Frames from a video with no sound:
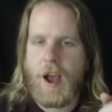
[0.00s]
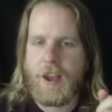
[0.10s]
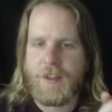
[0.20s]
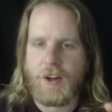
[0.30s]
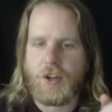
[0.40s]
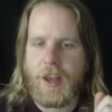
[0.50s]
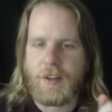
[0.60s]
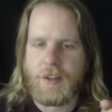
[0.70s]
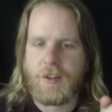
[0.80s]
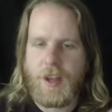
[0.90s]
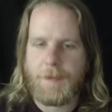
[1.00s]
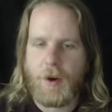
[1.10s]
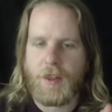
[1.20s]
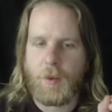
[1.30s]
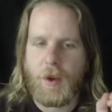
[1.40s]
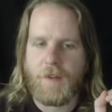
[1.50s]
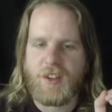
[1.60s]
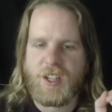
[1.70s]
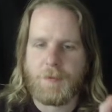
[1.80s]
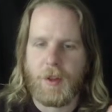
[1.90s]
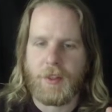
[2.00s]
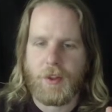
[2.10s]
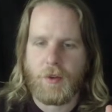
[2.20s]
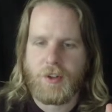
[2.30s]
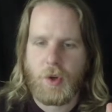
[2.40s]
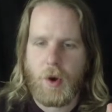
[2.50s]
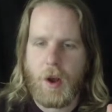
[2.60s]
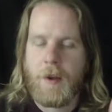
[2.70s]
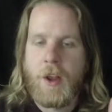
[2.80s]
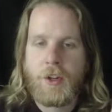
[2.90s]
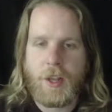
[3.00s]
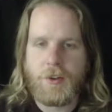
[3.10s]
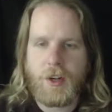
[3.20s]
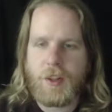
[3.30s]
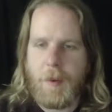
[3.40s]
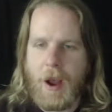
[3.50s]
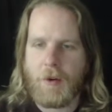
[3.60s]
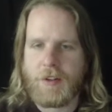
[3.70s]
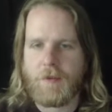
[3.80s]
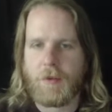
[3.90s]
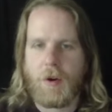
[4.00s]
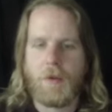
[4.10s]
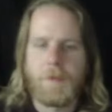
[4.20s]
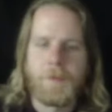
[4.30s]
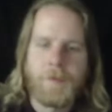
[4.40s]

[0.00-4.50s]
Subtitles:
I think she has the scepter. I think we have split those two up. So yeah, let's look at the powers of the throne.